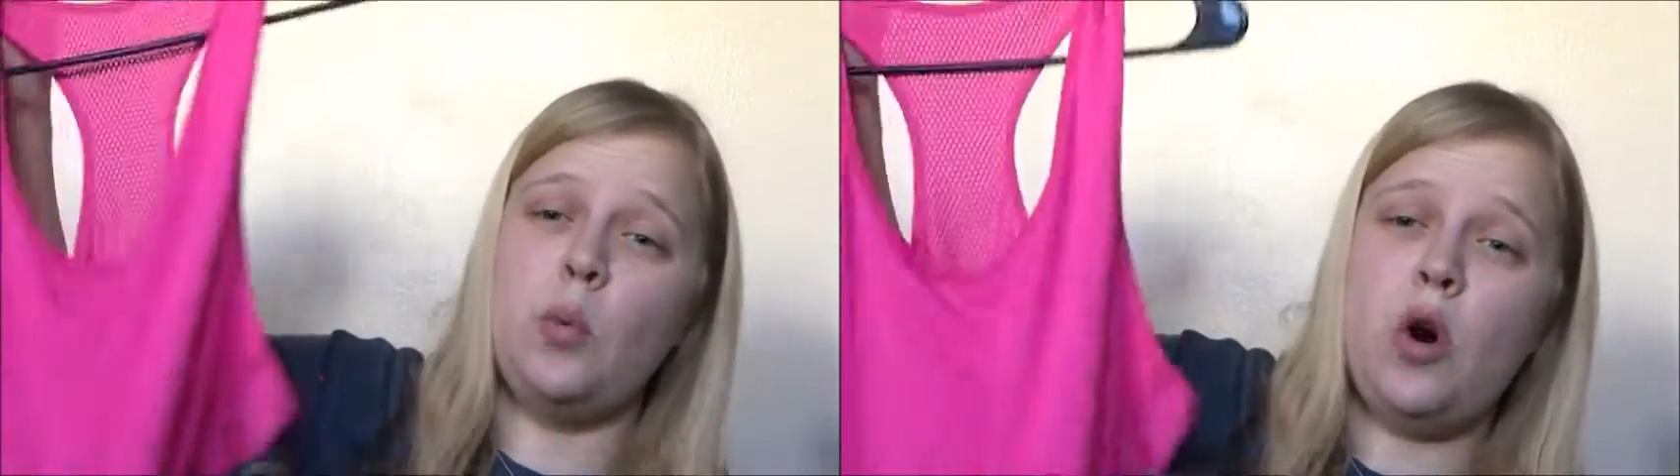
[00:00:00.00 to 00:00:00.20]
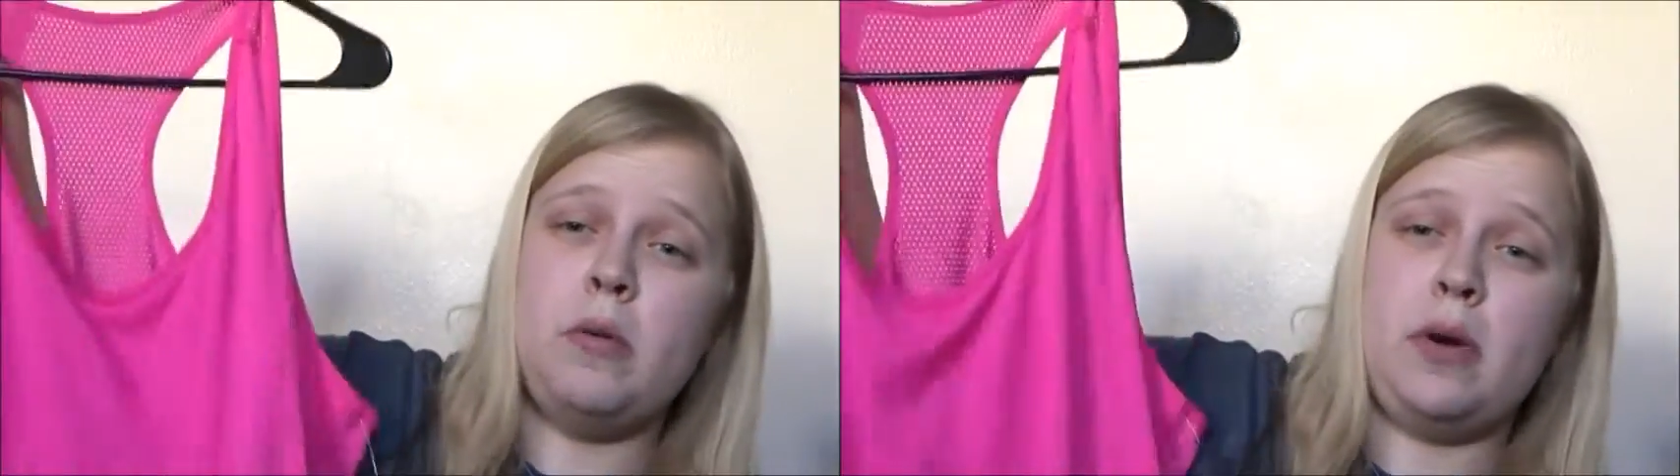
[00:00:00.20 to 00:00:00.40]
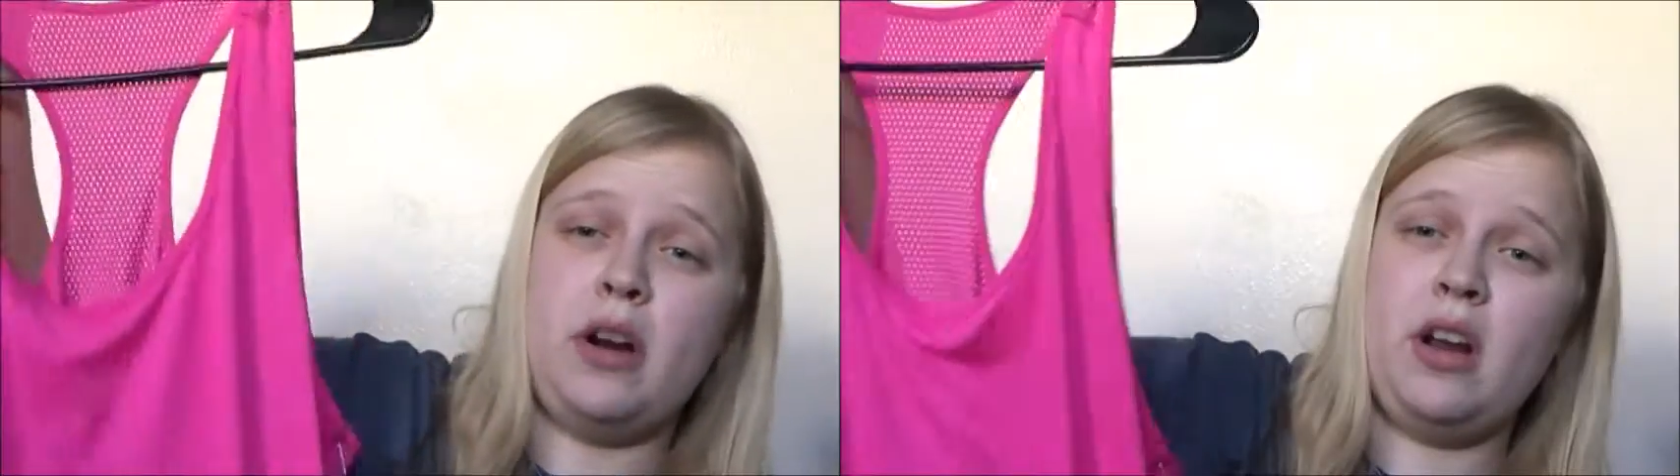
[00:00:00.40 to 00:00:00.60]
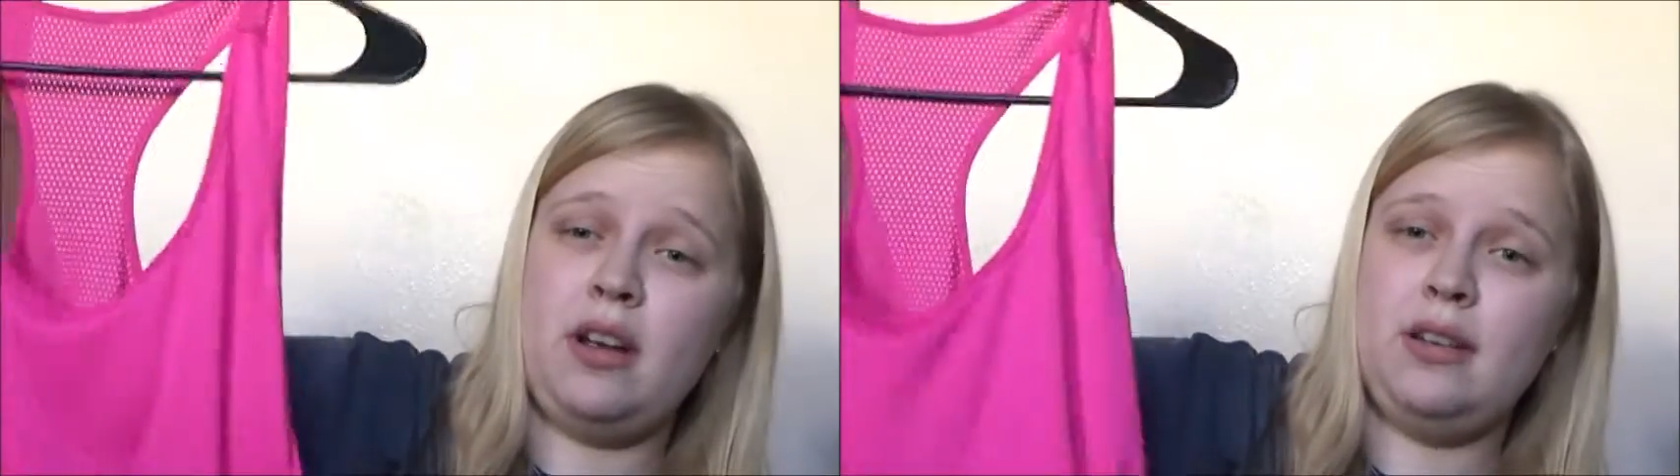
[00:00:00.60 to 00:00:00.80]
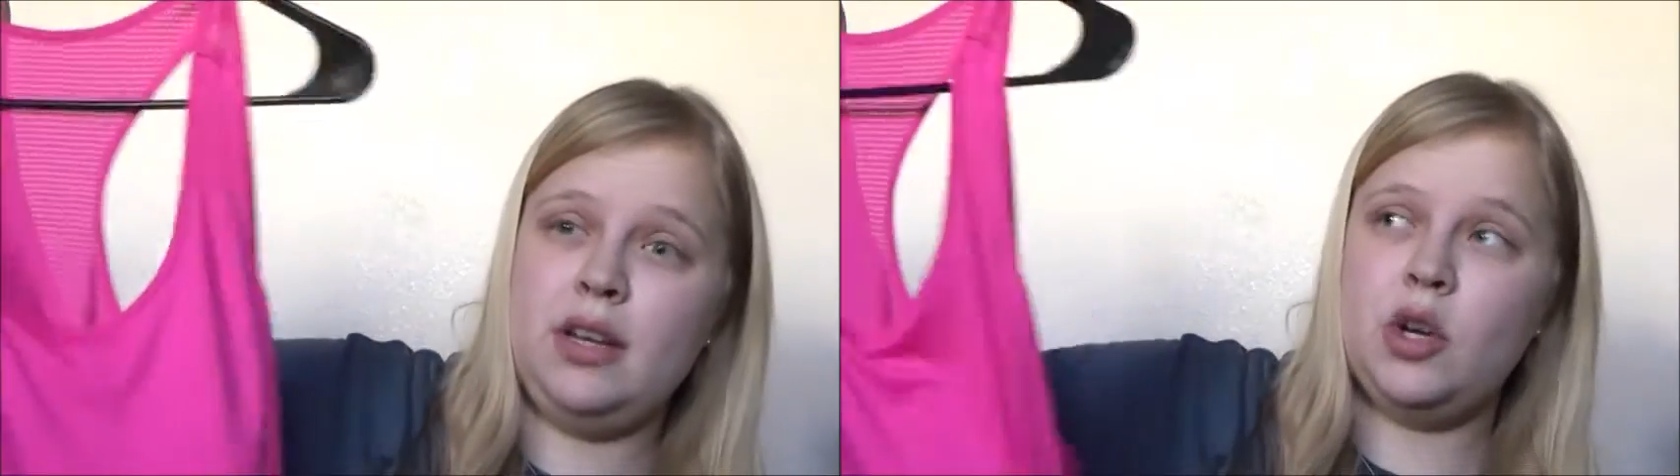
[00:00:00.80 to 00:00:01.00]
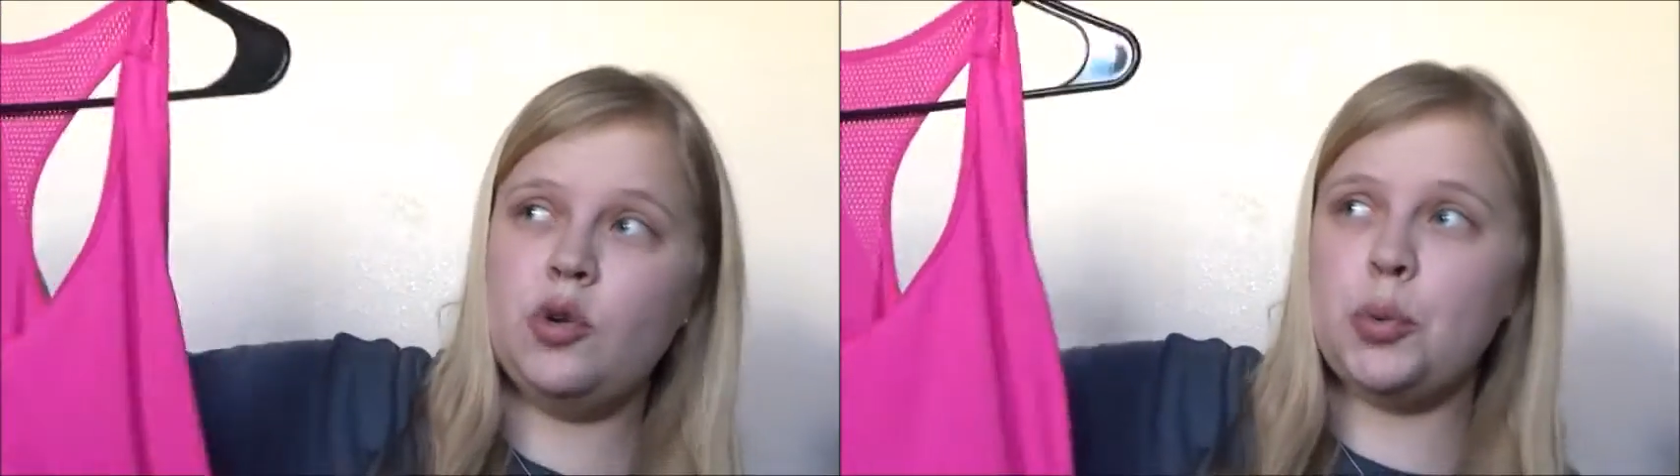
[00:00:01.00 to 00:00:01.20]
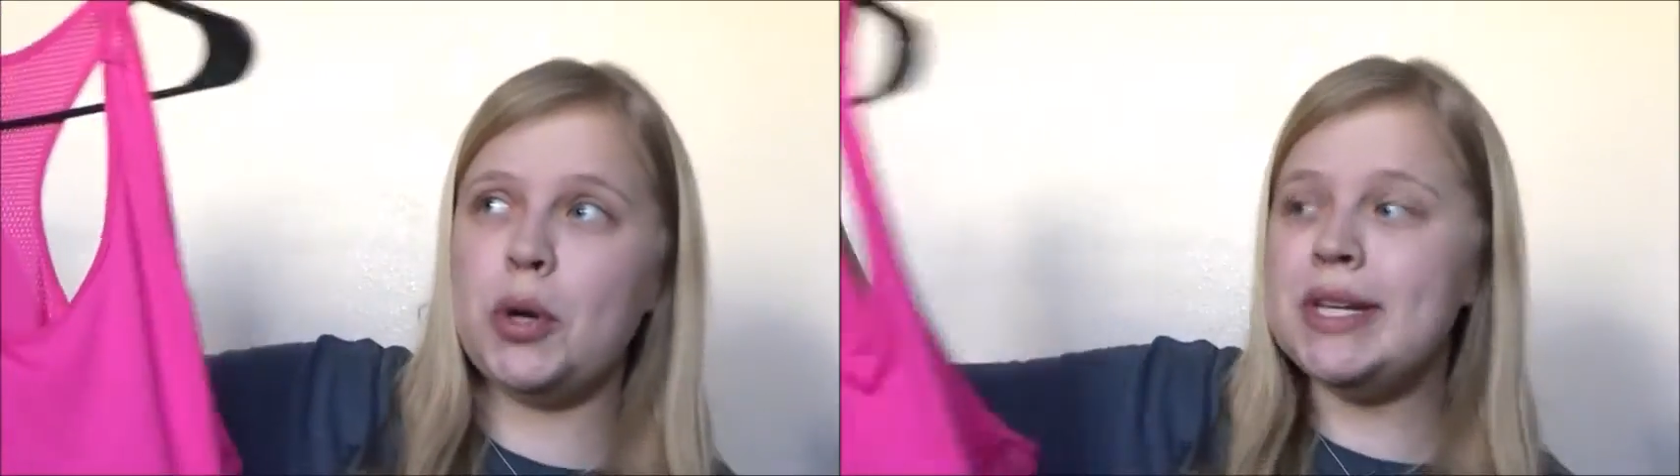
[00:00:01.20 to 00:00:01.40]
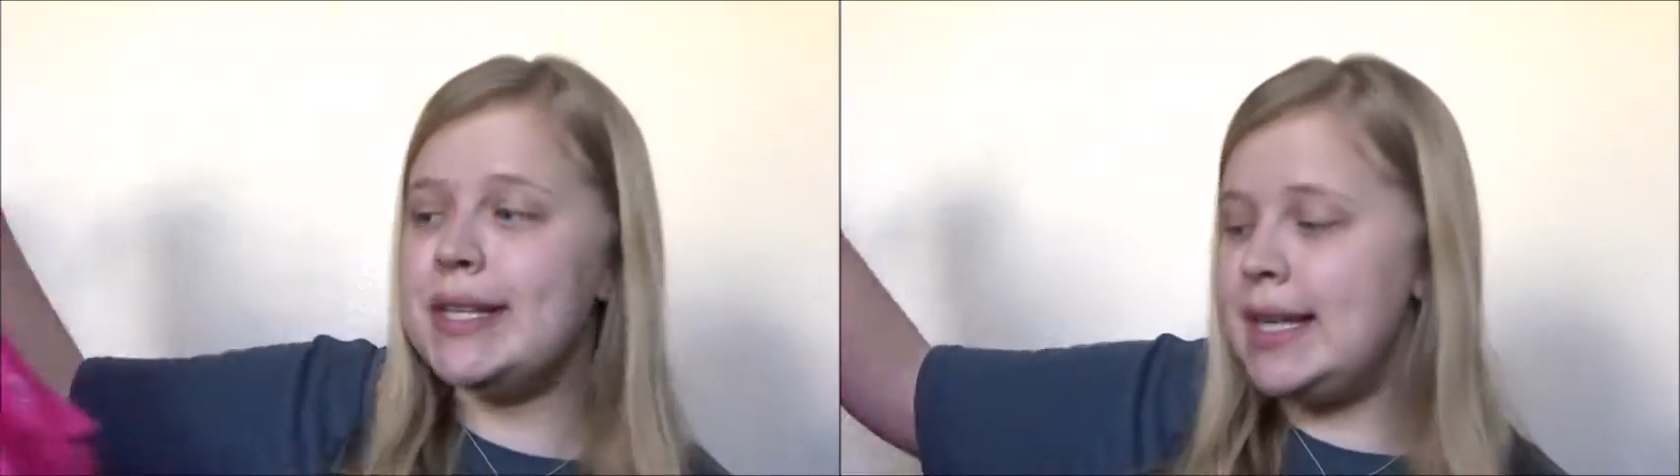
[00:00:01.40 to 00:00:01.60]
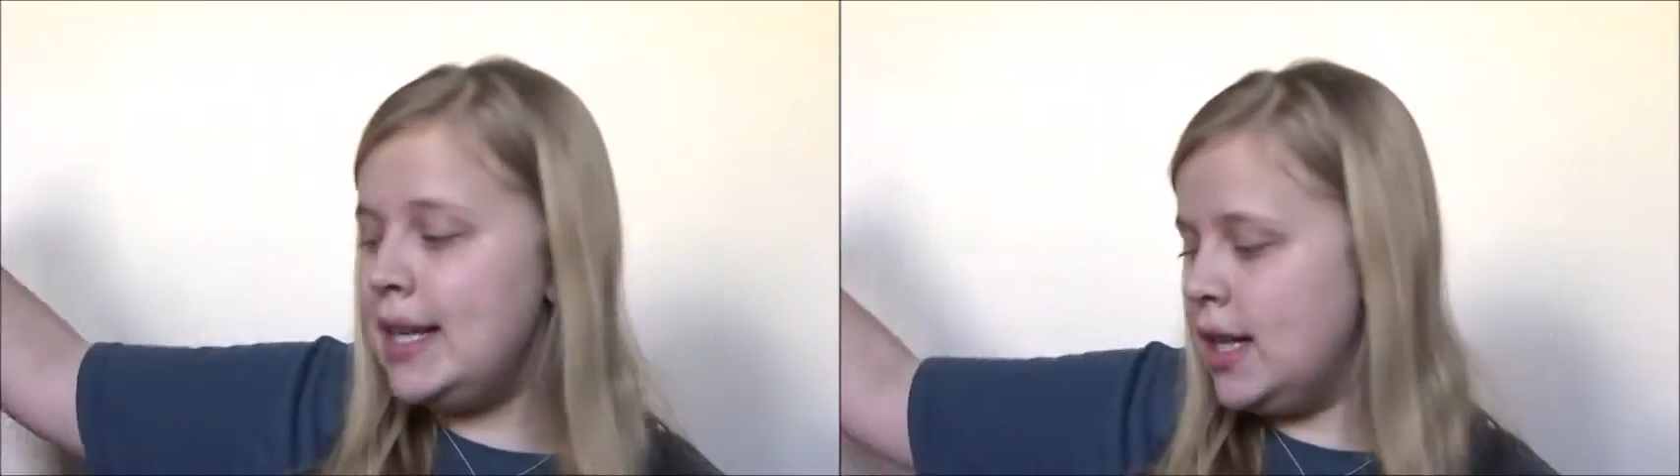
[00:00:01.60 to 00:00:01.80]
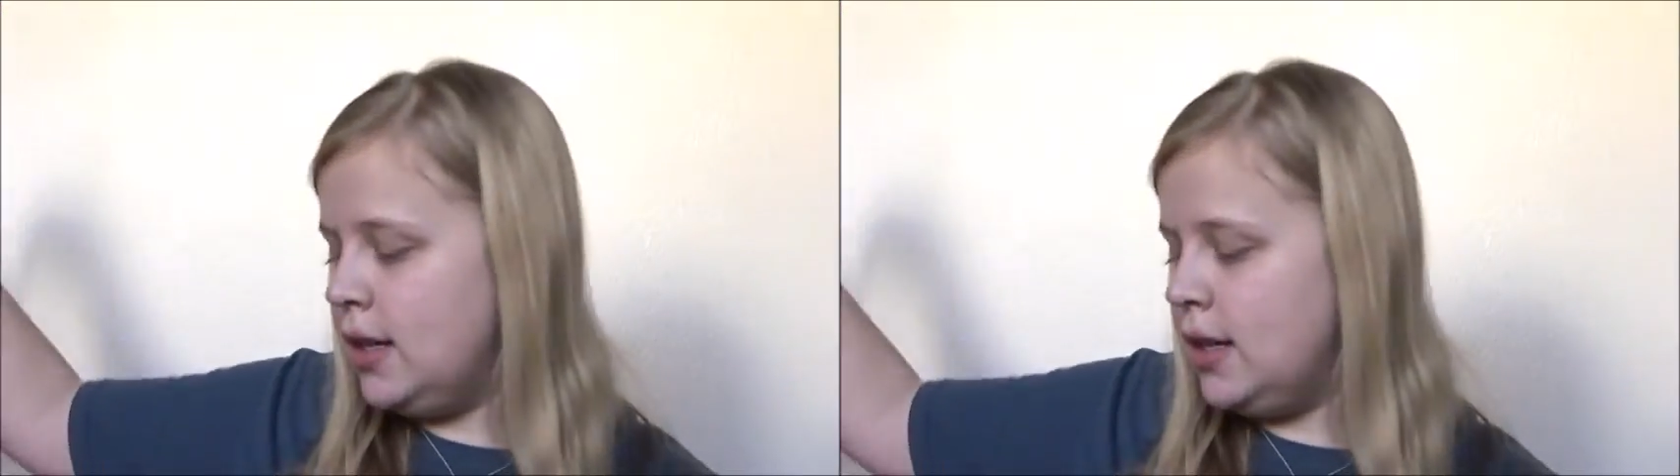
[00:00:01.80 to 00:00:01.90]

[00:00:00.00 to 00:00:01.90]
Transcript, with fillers: Walmart. Crazy.